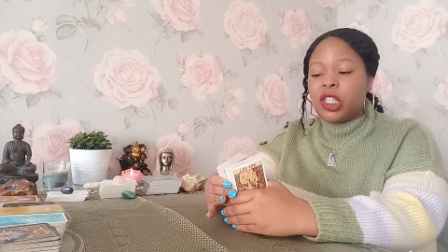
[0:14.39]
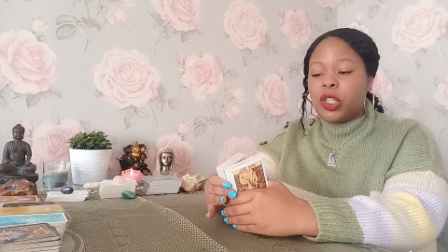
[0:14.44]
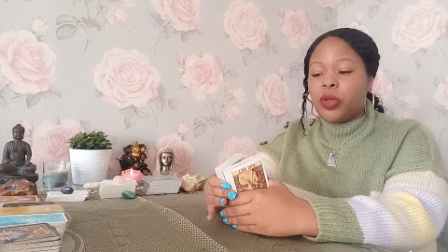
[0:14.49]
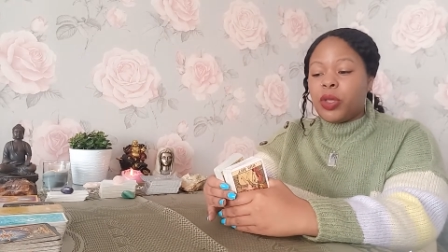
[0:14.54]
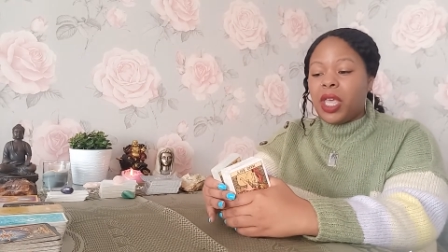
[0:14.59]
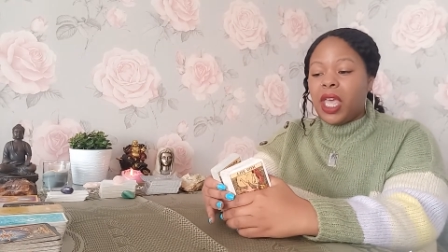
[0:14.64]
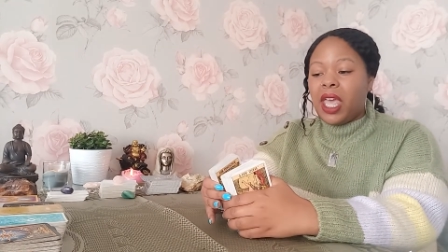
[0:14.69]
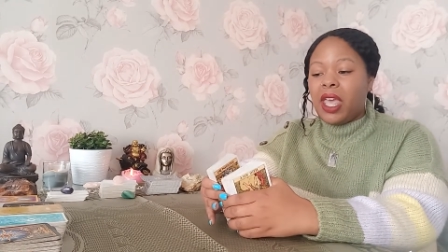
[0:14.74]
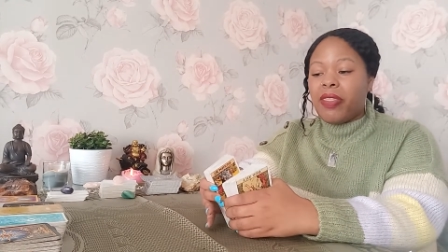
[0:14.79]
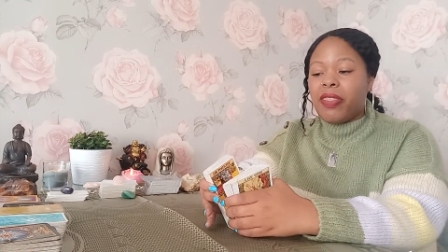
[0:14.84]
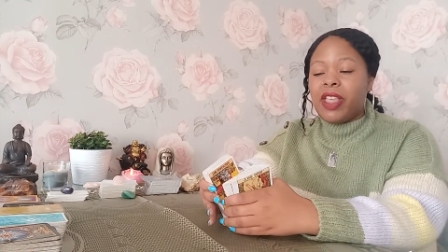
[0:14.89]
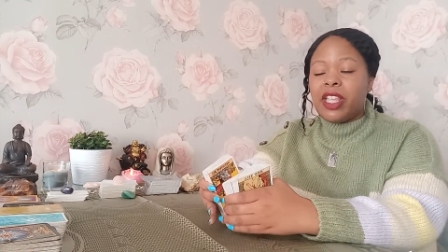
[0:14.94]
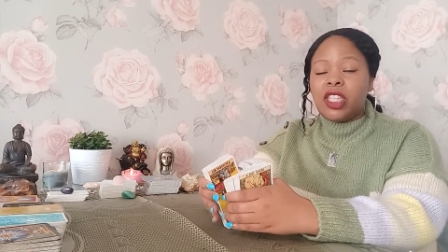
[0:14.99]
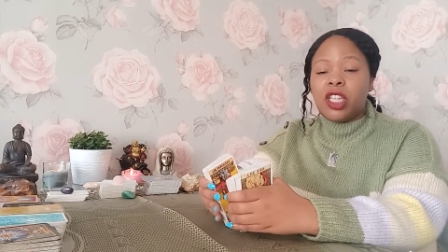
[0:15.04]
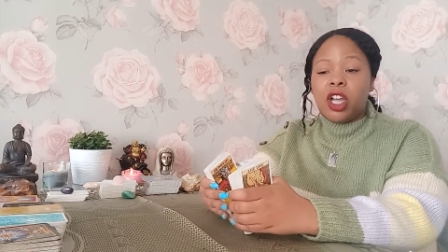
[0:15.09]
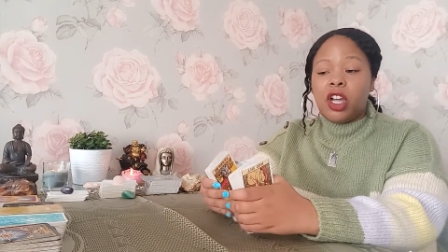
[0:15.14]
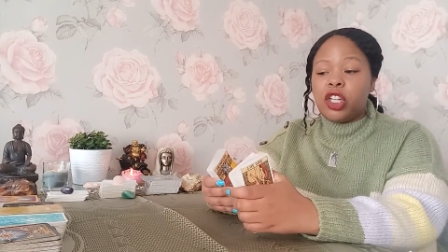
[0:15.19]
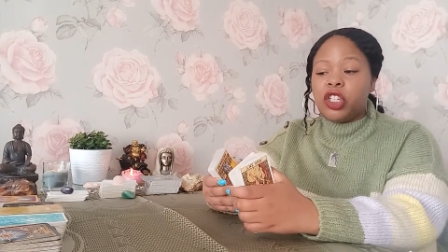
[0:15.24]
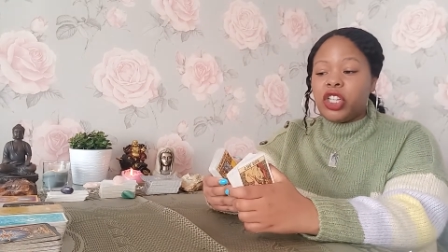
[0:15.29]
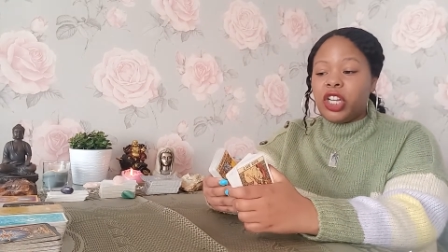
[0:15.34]
Okay, these
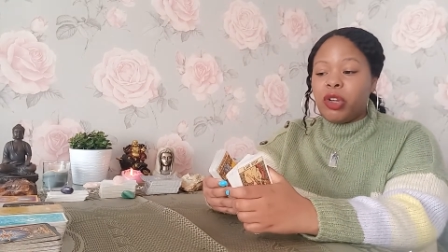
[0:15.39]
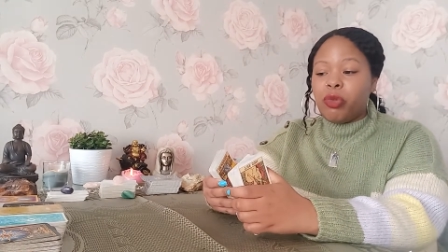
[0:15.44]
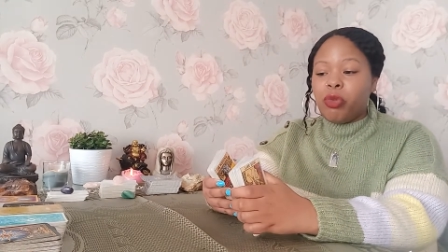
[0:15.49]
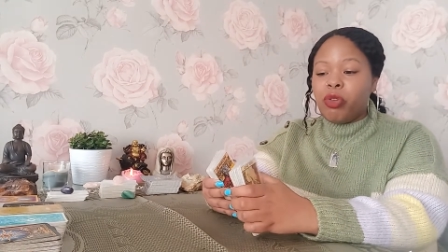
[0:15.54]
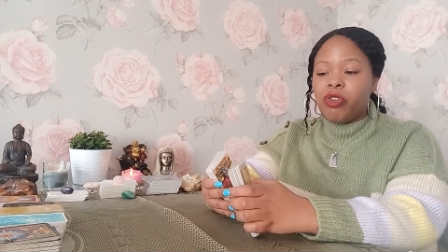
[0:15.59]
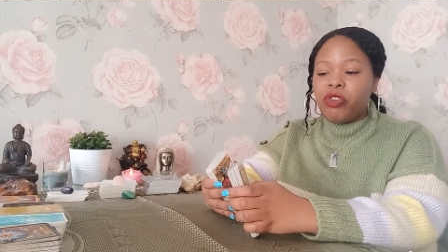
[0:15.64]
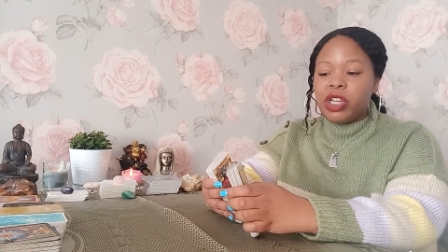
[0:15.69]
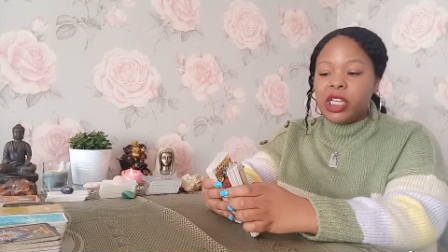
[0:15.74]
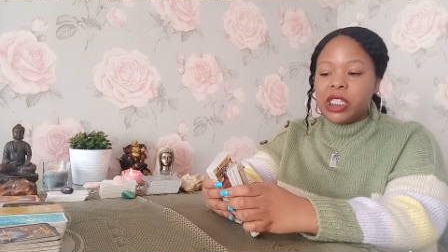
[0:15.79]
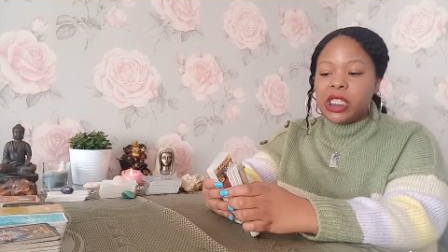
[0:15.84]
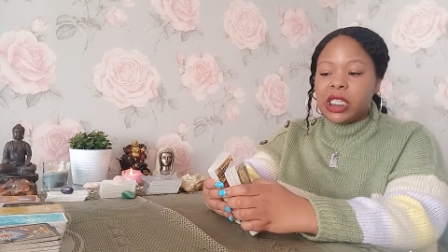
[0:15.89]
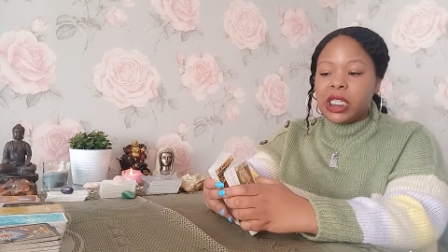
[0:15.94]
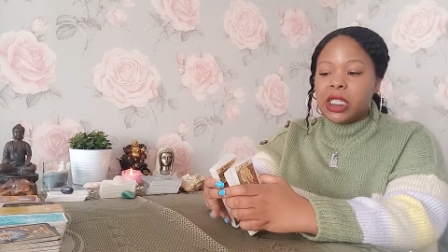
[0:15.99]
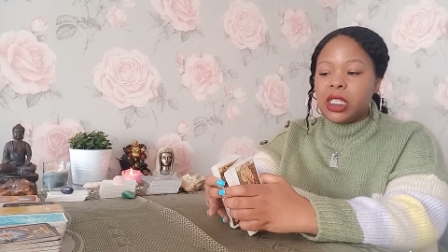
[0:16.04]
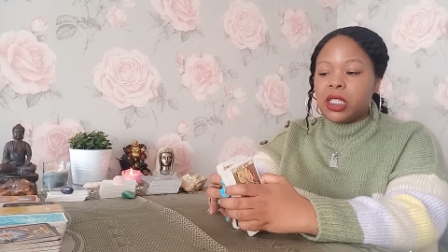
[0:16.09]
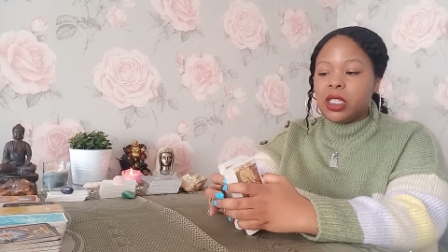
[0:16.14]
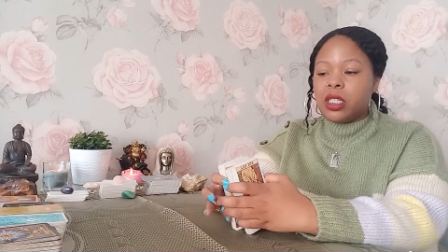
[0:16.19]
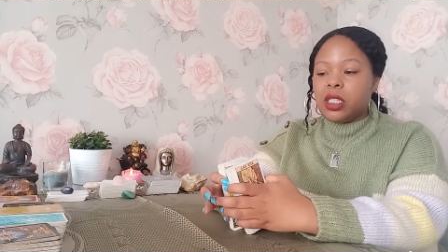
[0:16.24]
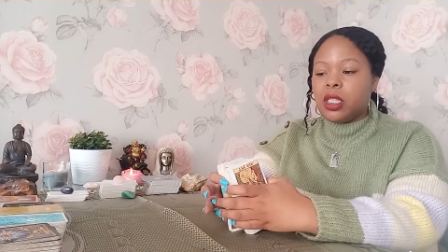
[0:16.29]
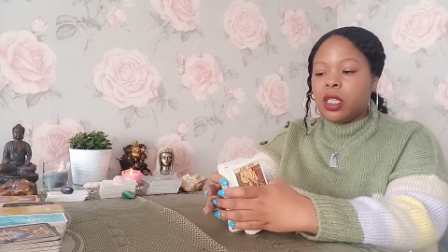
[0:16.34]
are general
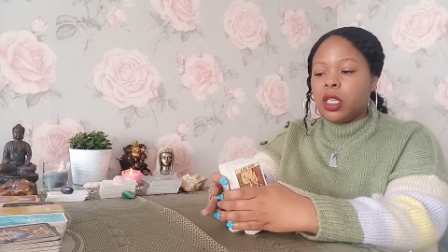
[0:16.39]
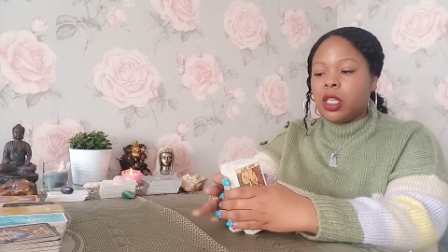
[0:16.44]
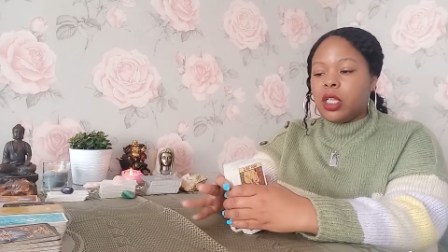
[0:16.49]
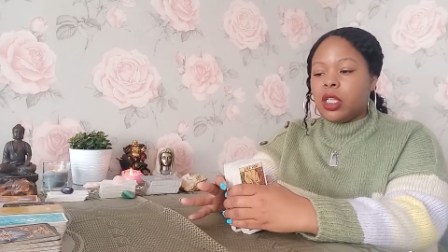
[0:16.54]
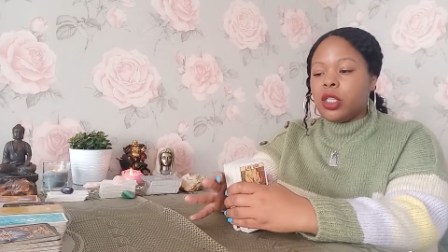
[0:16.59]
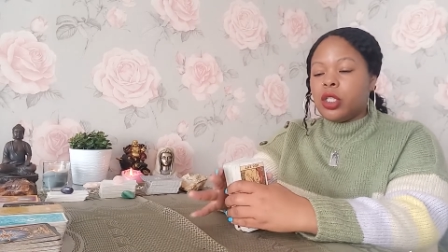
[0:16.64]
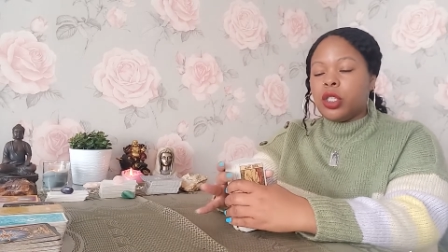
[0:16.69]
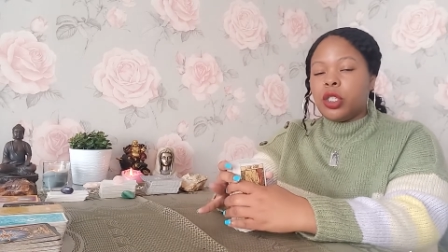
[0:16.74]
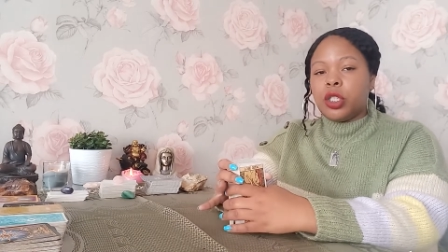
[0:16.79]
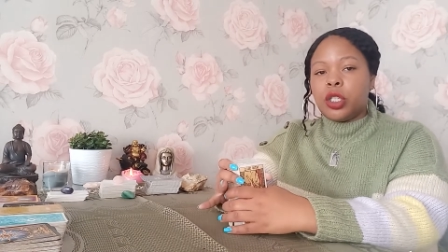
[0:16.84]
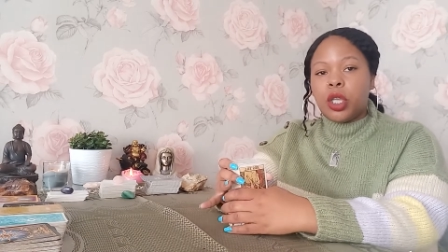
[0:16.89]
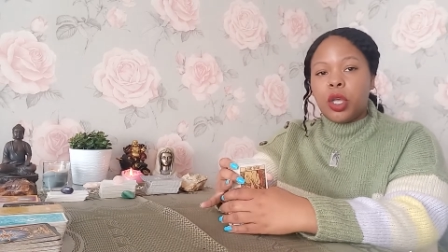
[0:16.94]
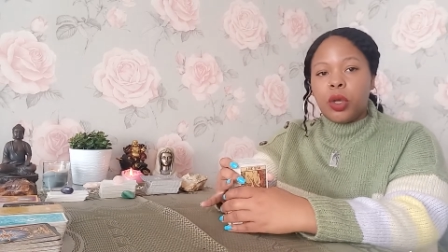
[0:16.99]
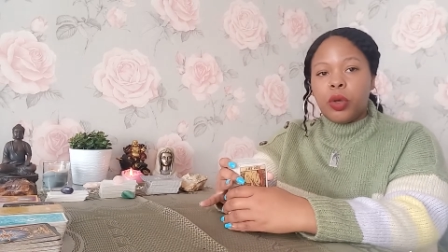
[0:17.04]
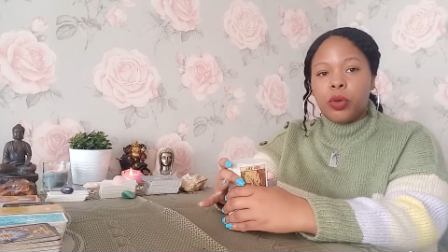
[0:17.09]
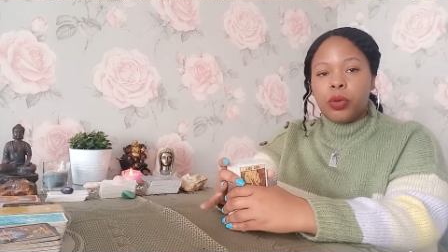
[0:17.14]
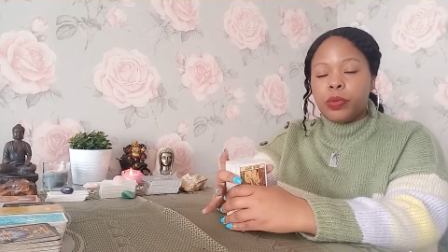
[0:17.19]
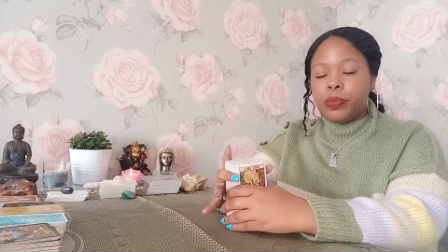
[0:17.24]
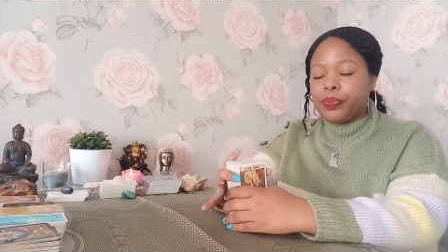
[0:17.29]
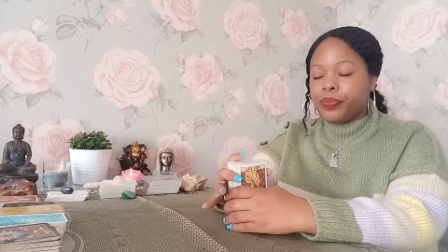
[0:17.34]
readings,
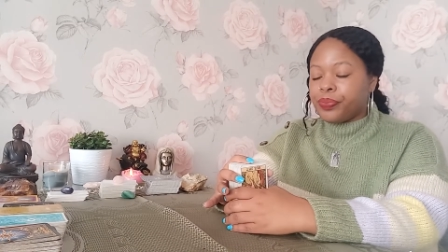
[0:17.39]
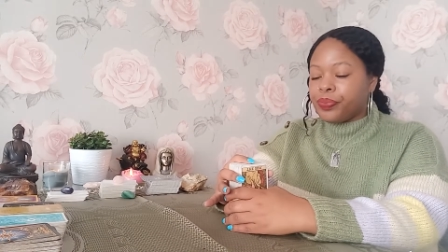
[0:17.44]
so